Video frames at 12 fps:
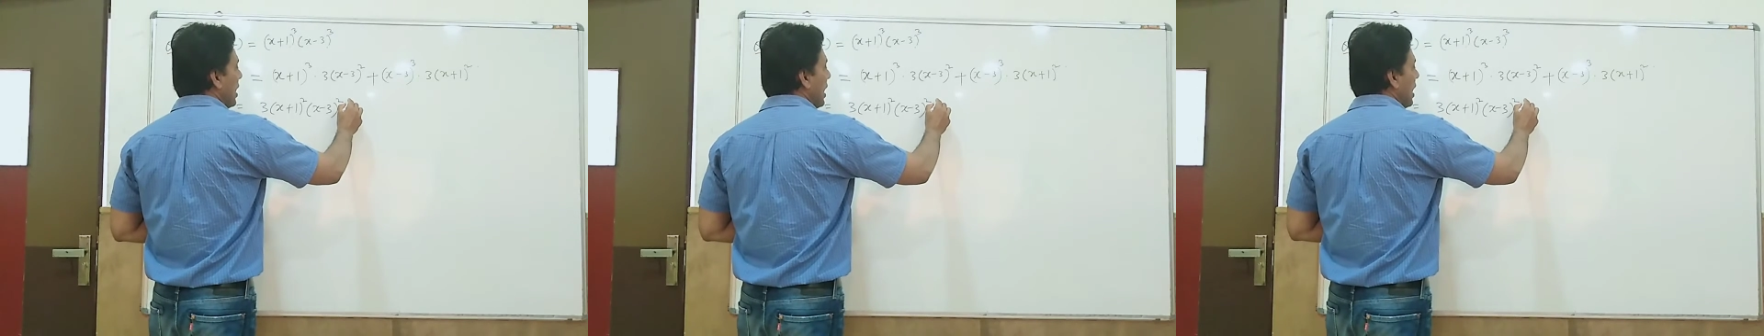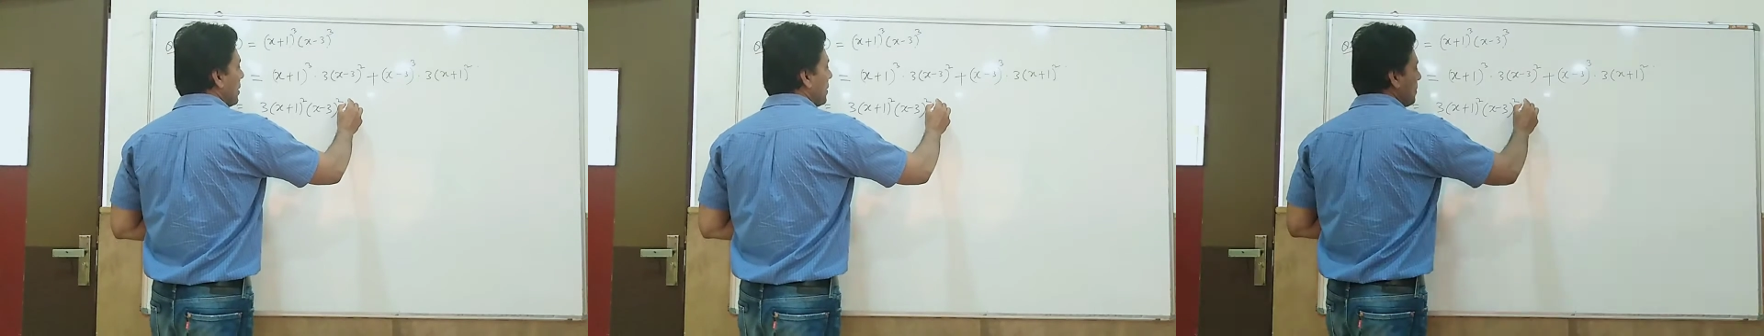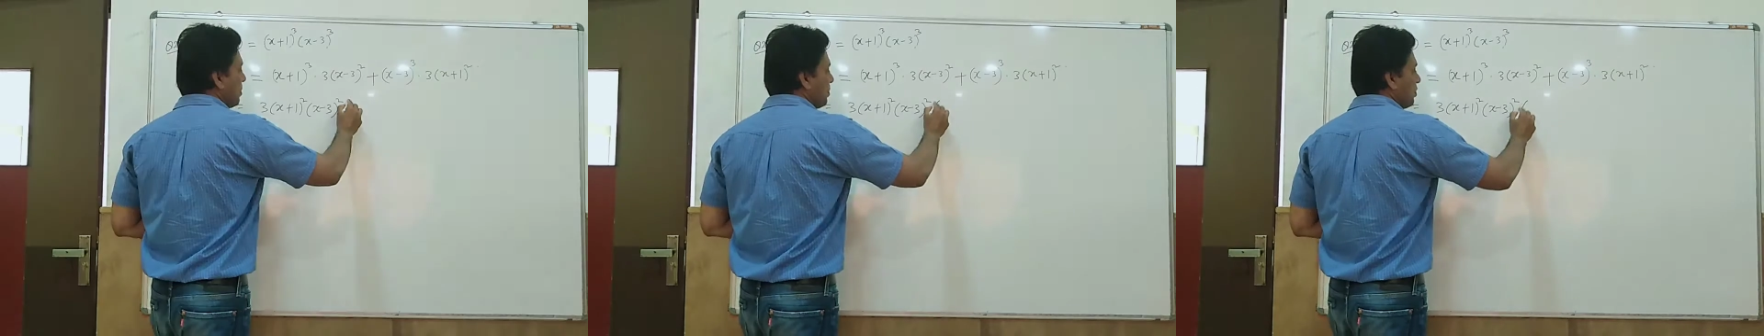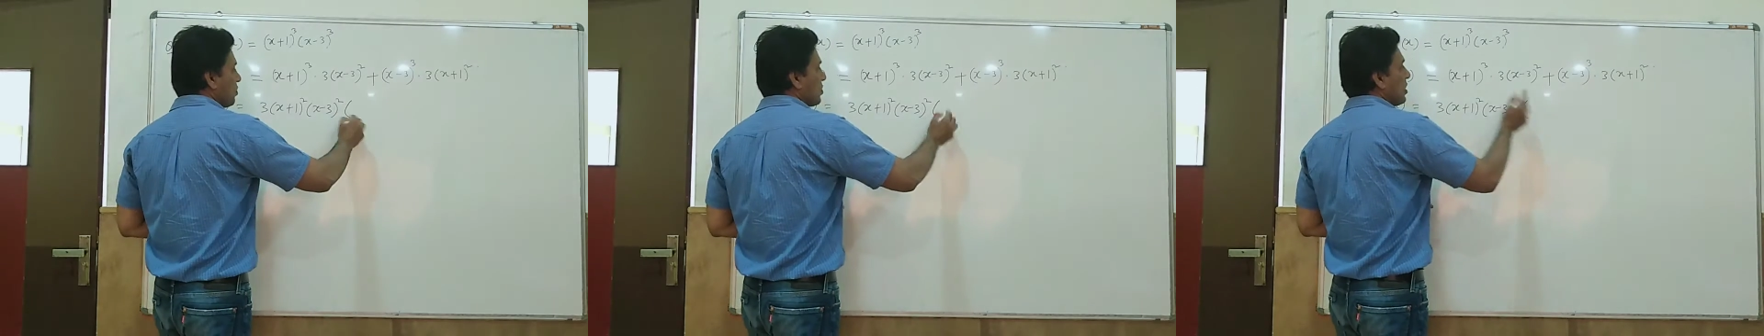the
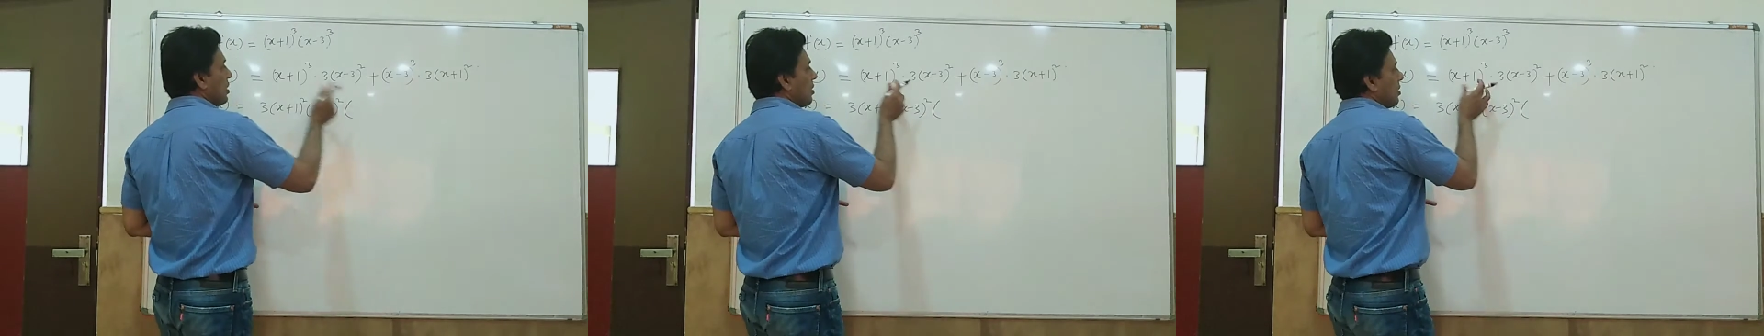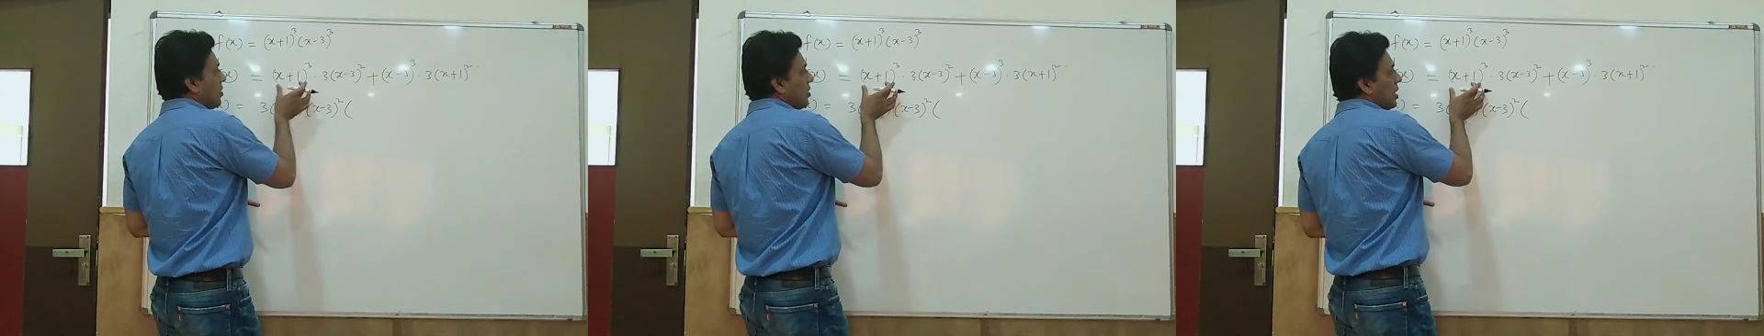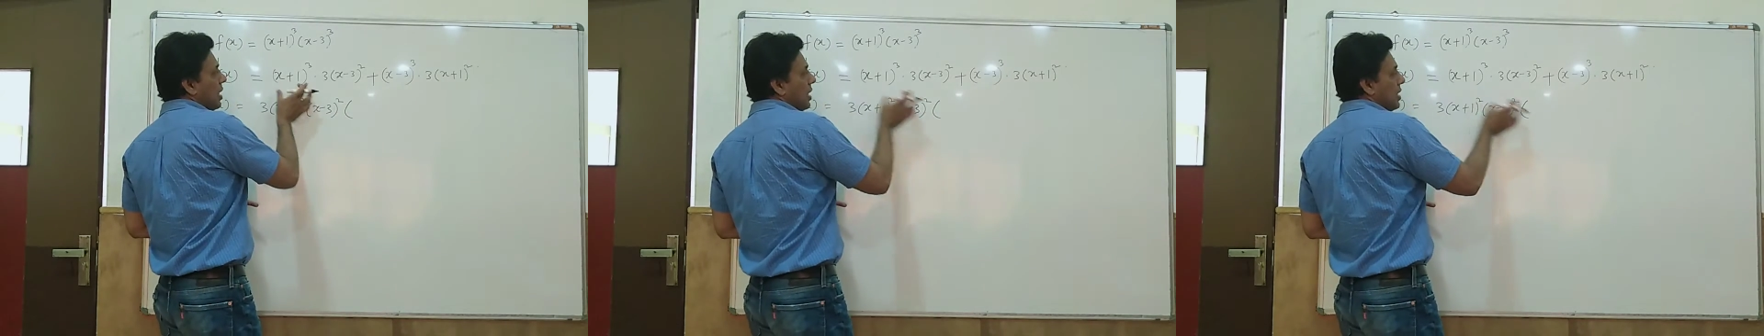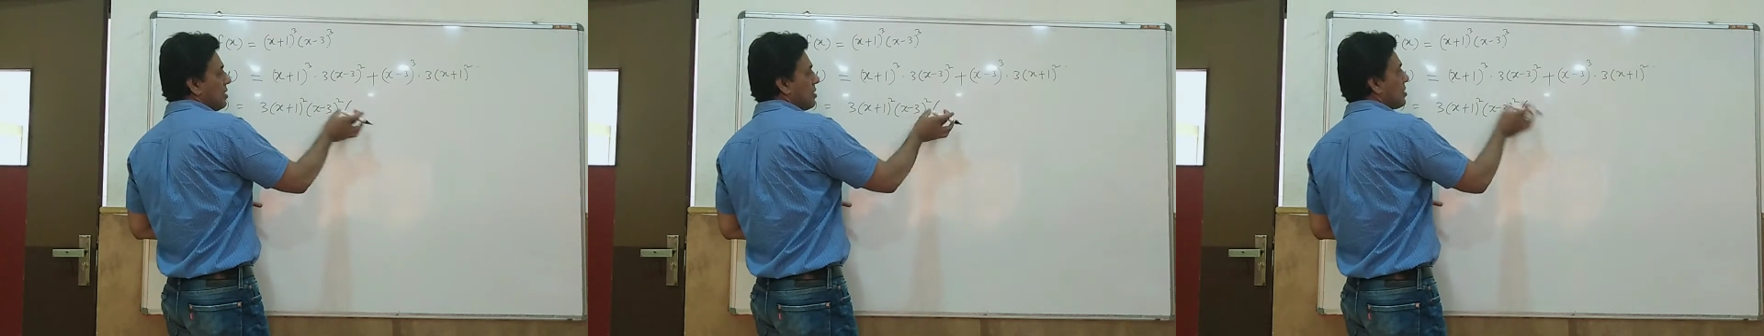
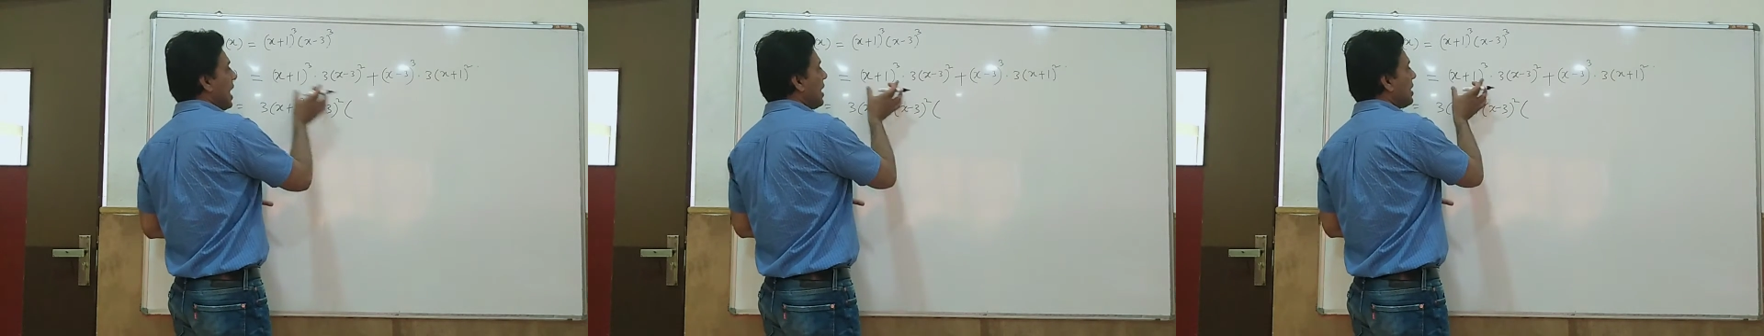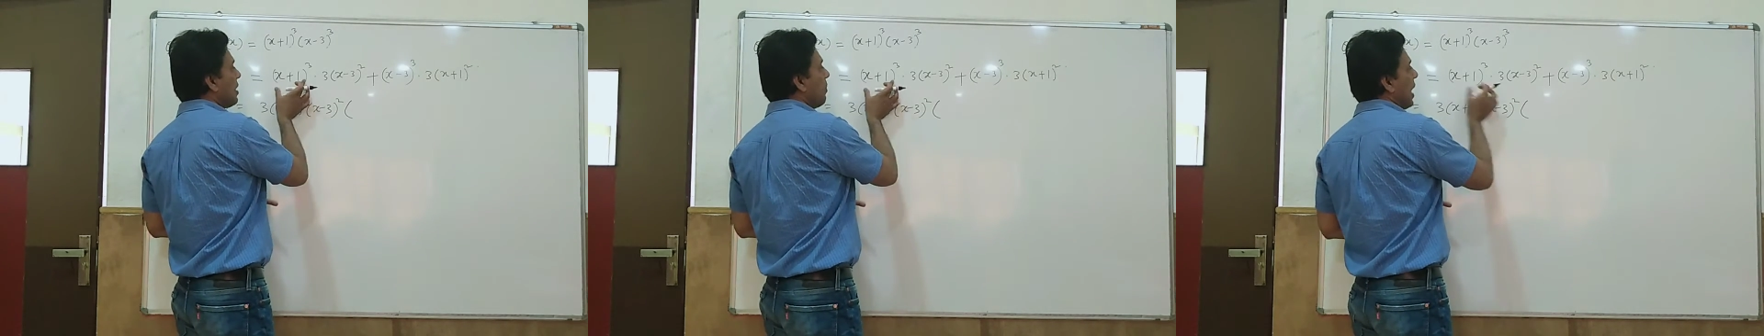inside